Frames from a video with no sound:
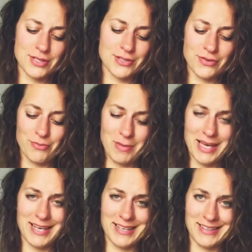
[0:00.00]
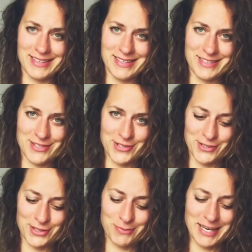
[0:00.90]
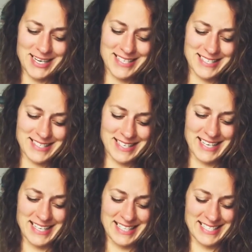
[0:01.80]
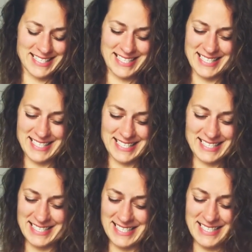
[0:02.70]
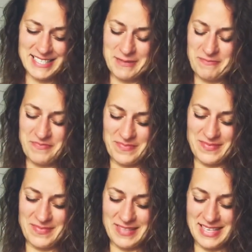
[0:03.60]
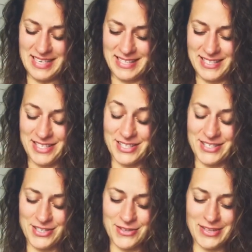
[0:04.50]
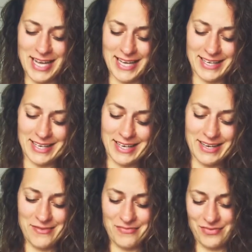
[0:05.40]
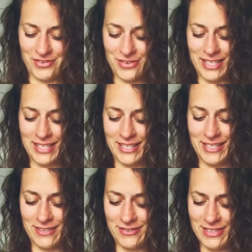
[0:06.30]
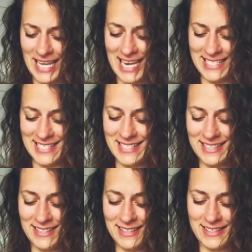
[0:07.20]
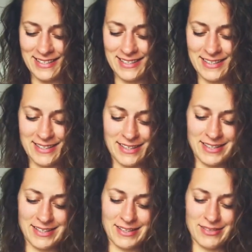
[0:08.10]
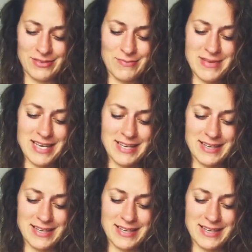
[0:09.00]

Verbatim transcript: of making the solid bars. it just it's just so like um, really relaxing for me.